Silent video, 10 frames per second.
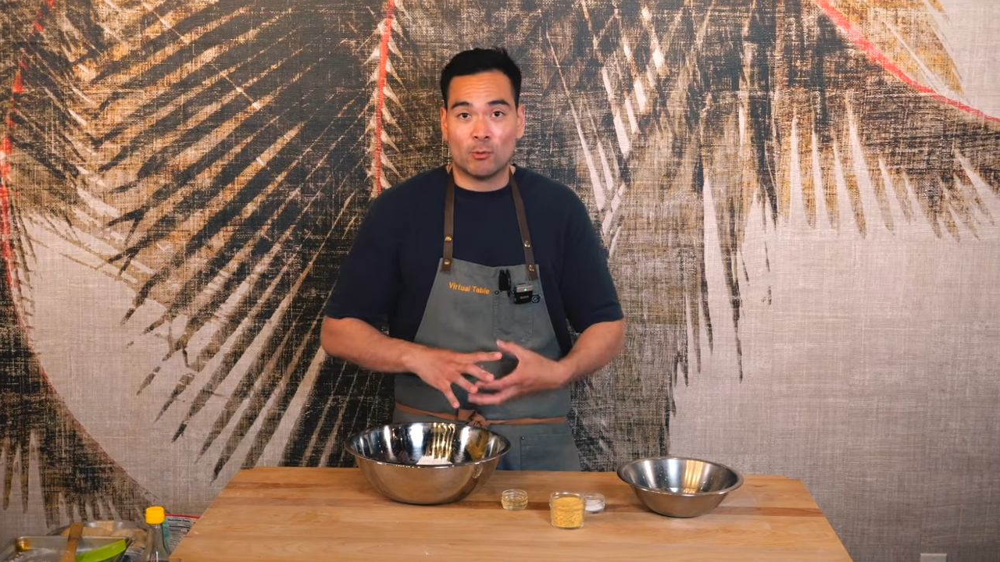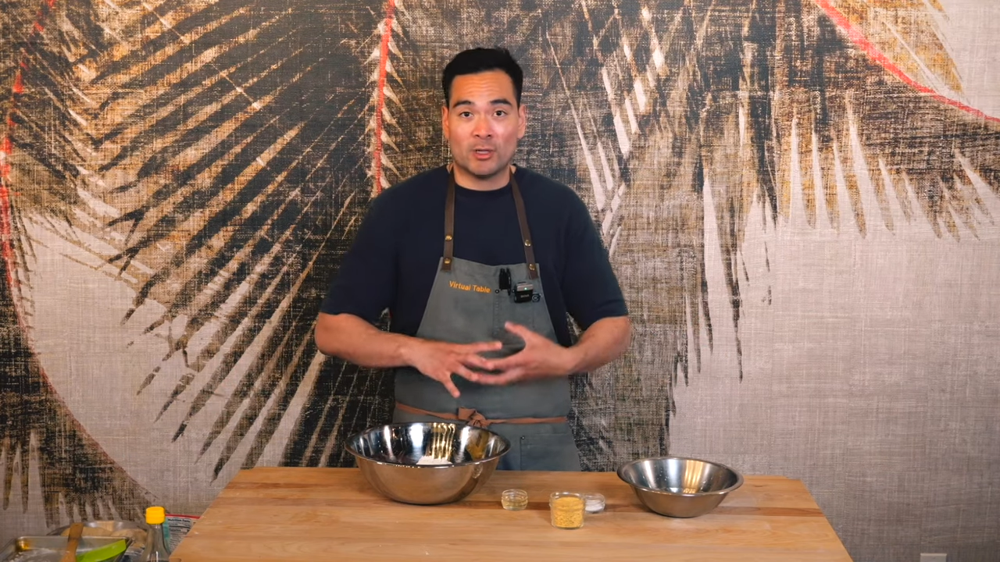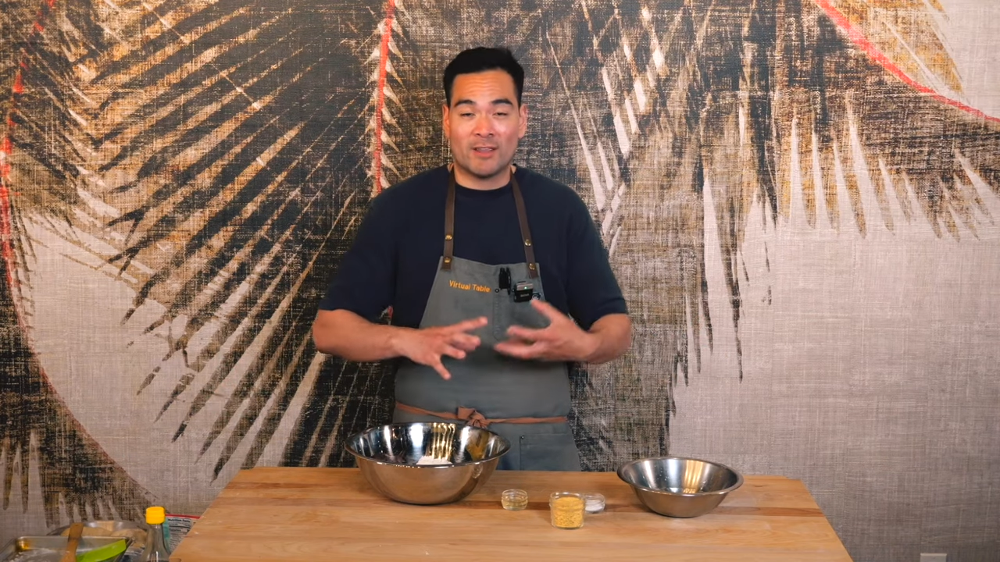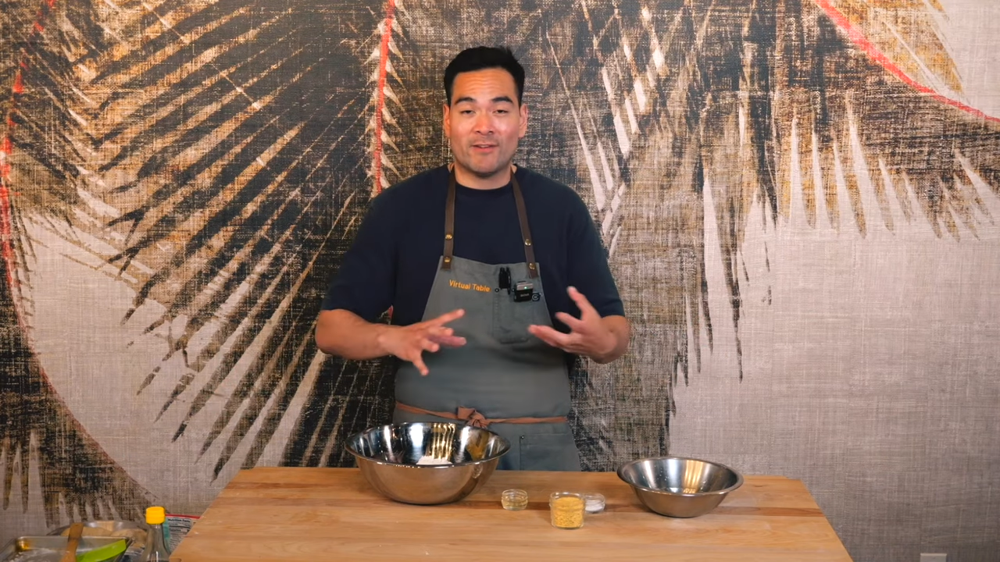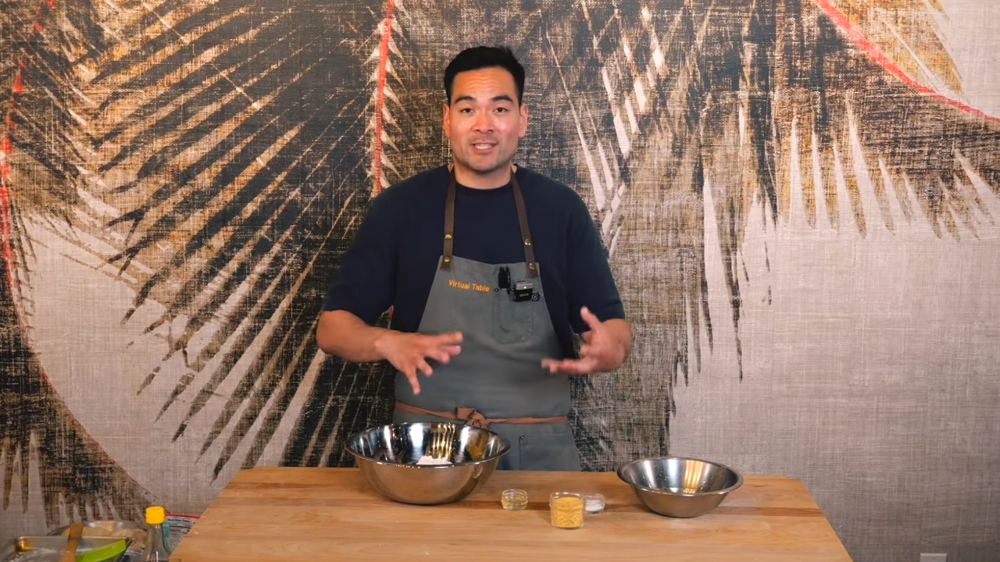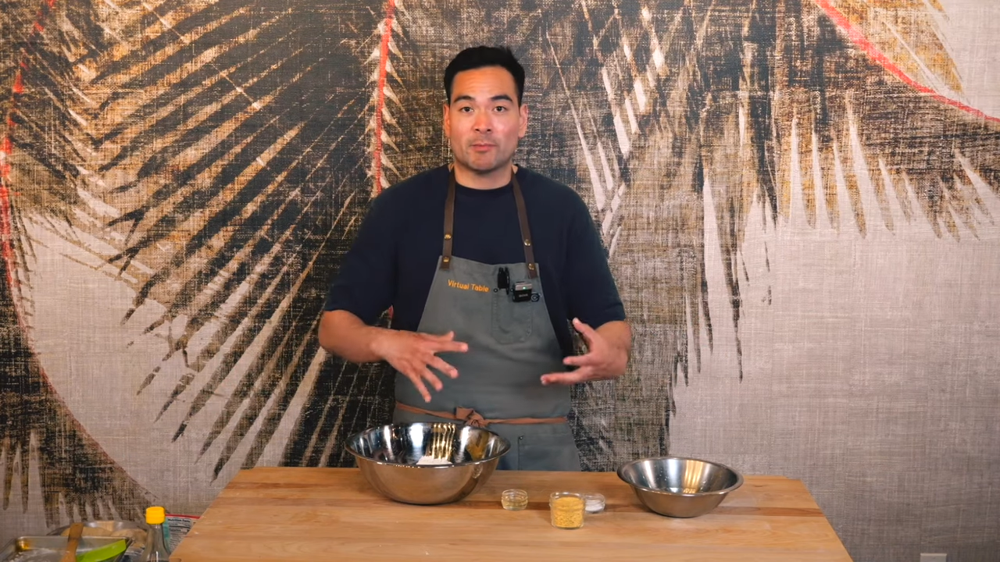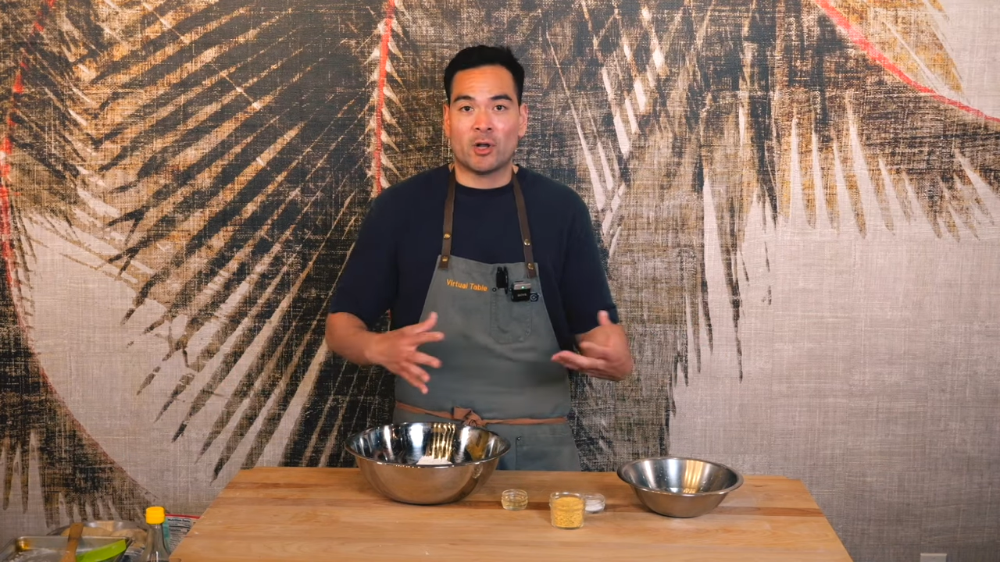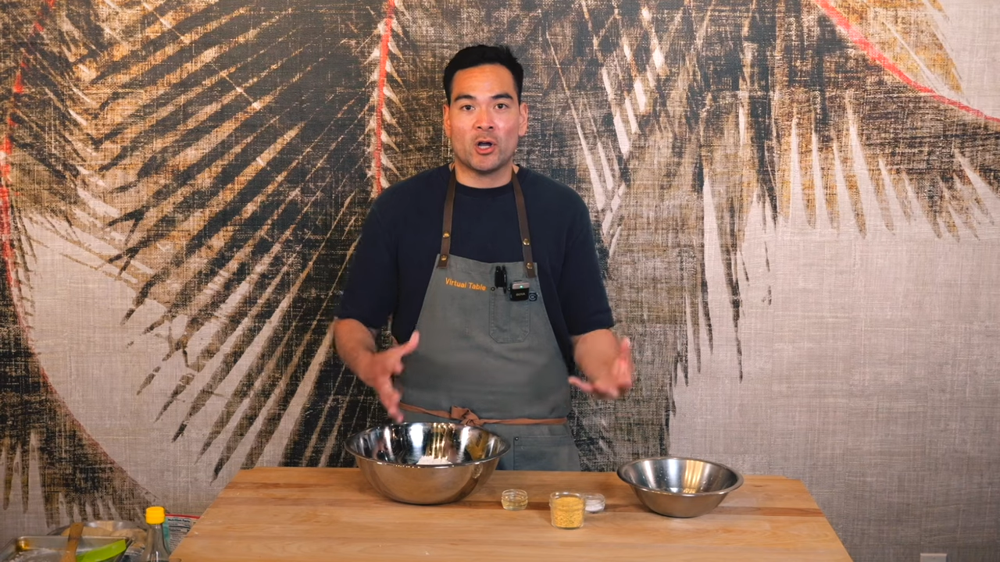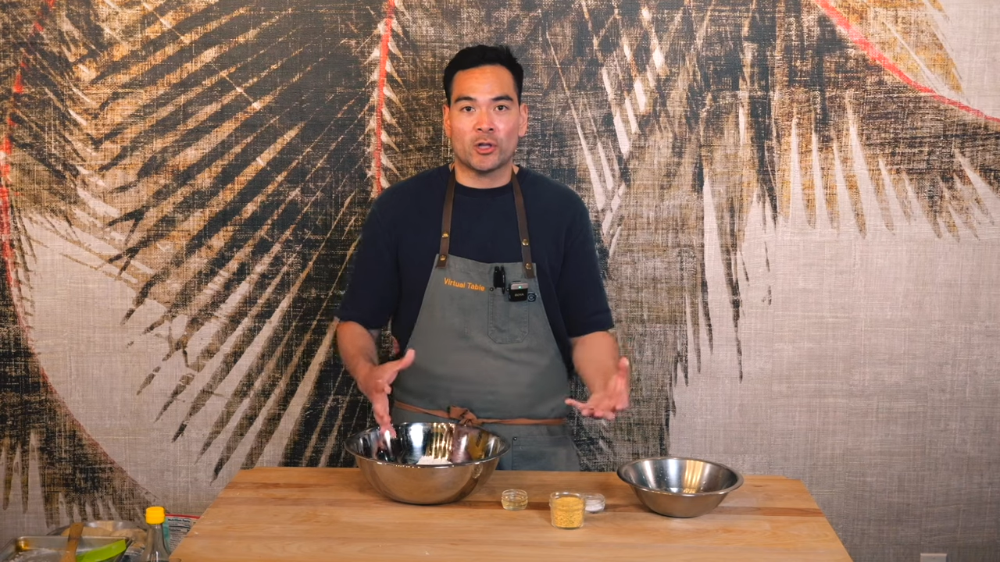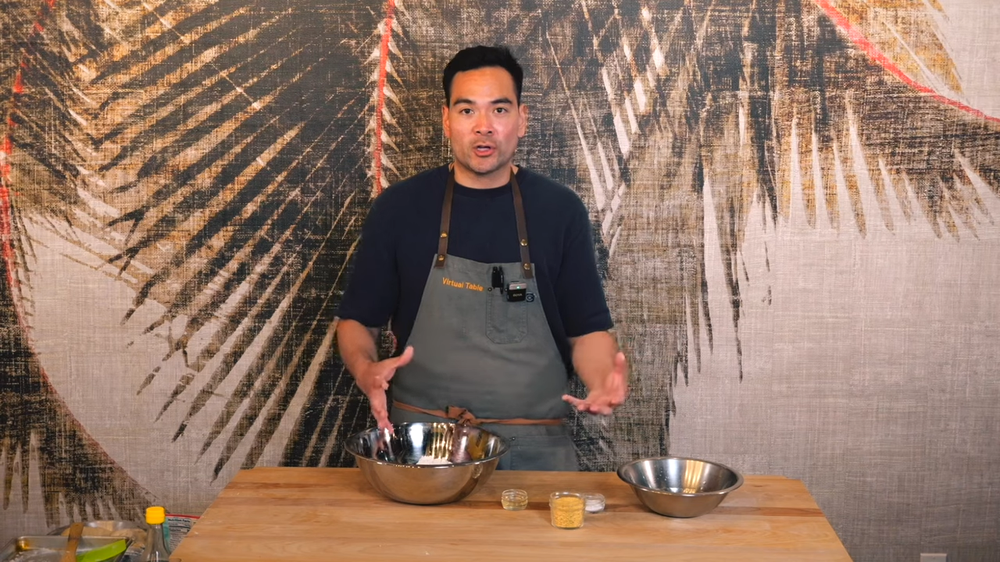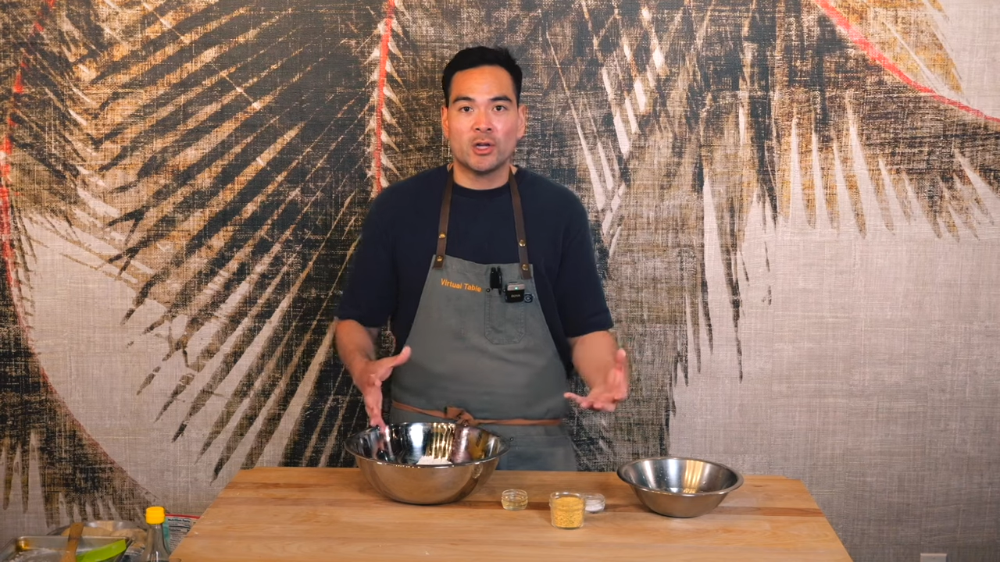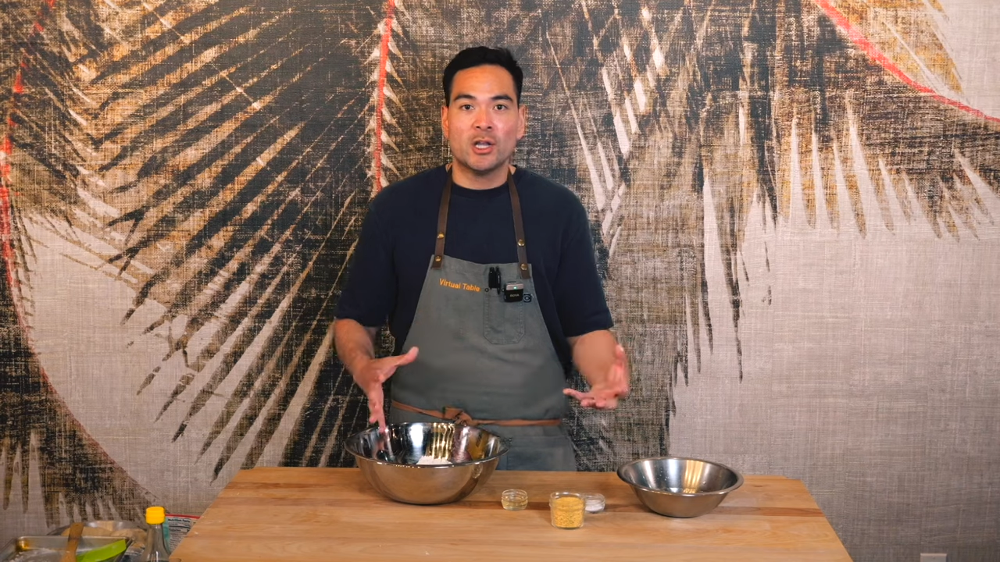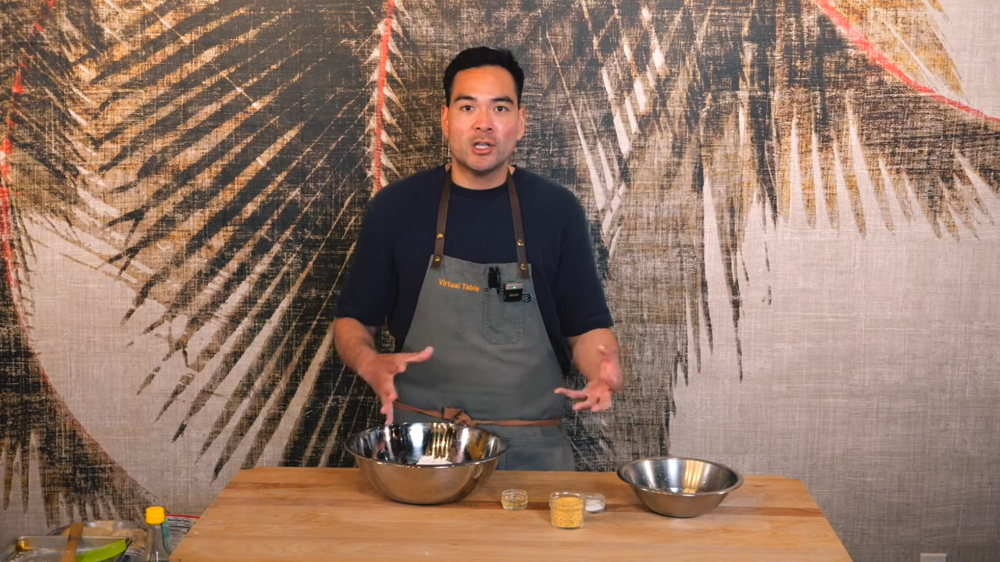will give it some color.